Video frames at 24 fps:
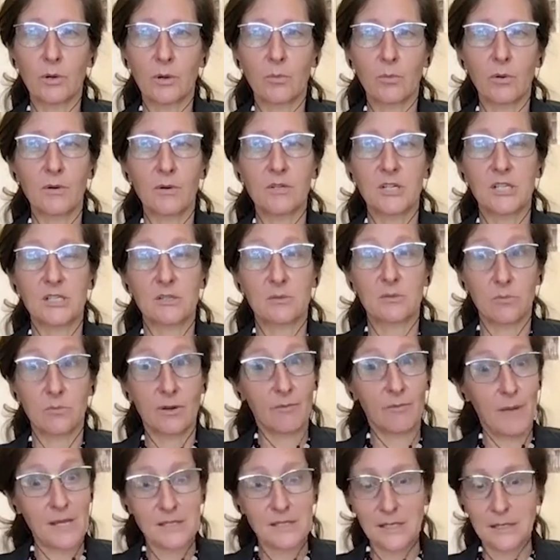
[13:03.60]
We
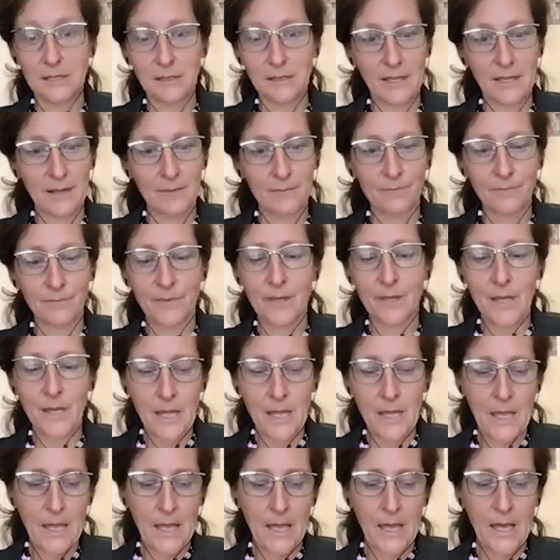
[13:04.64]
basically,
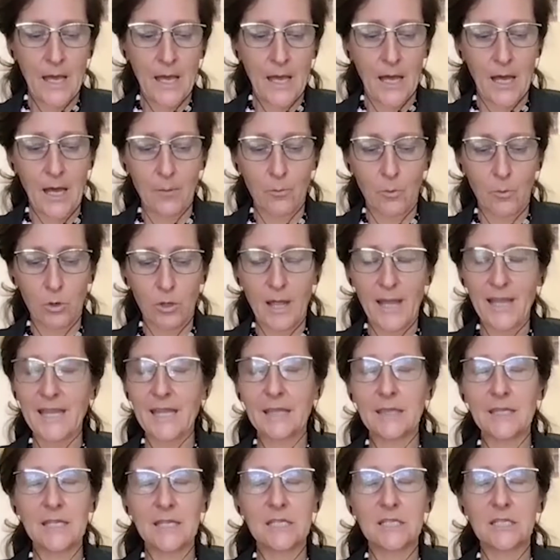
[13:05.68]
we're like
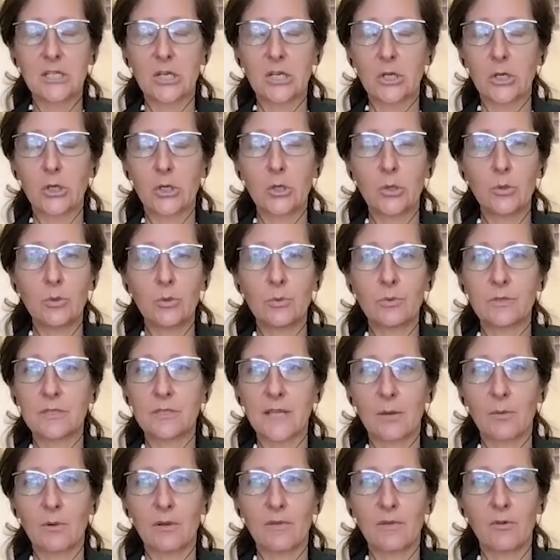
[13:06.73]
in these cocoons
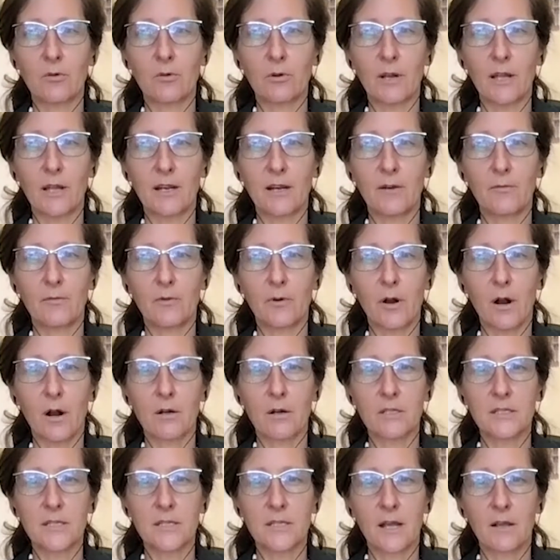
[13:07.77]
that we've created for
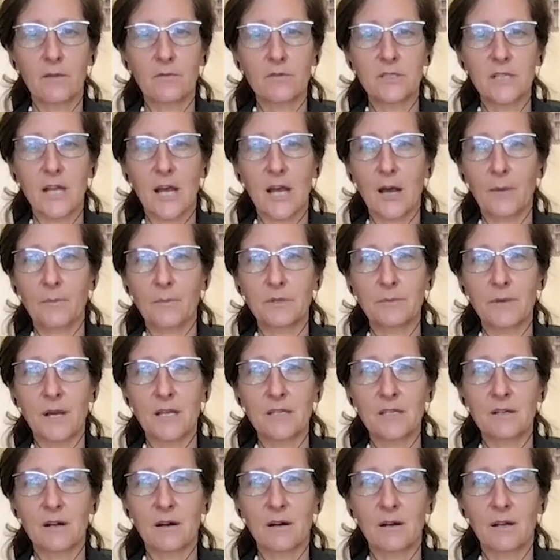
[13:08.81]
ourselves to
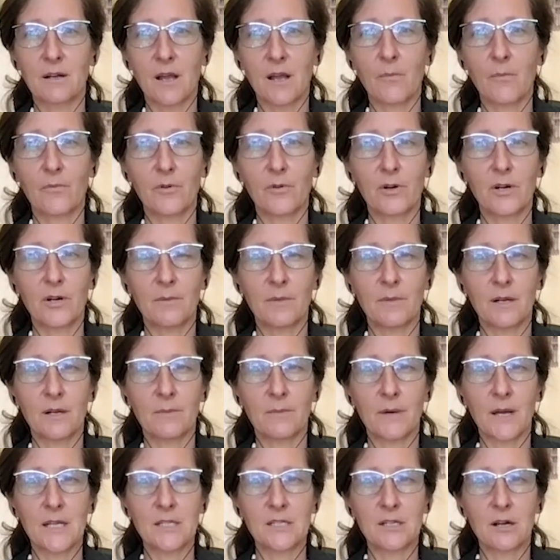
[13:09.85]
optimize our comfort and
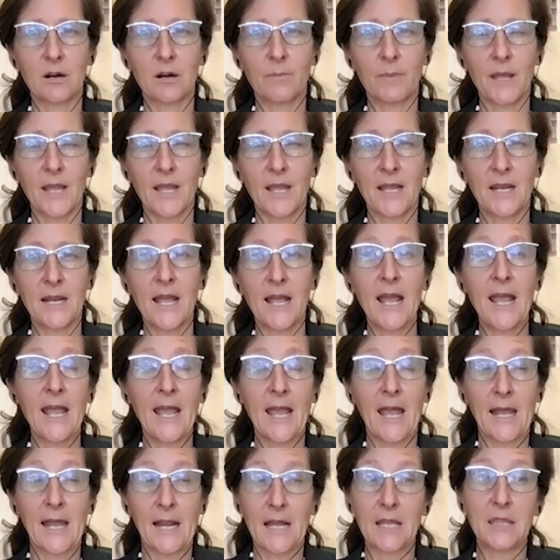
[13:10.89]
minimize our pain.
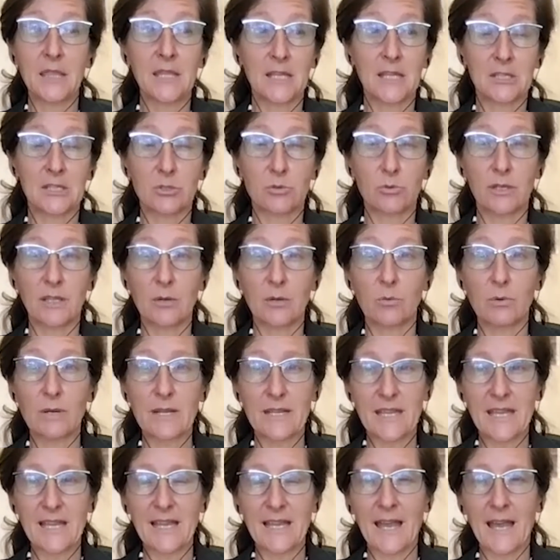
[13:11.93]
And I think it's really
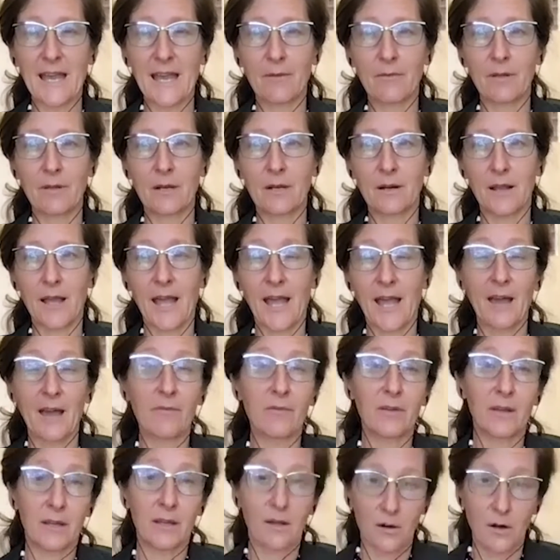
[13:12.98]
wreaking
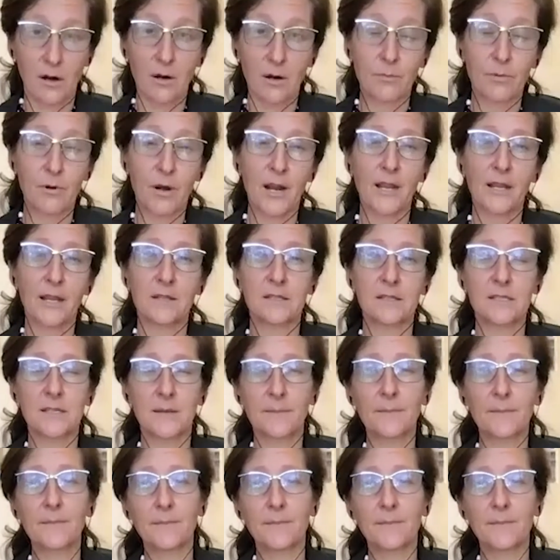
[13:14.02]
havoc on our brains.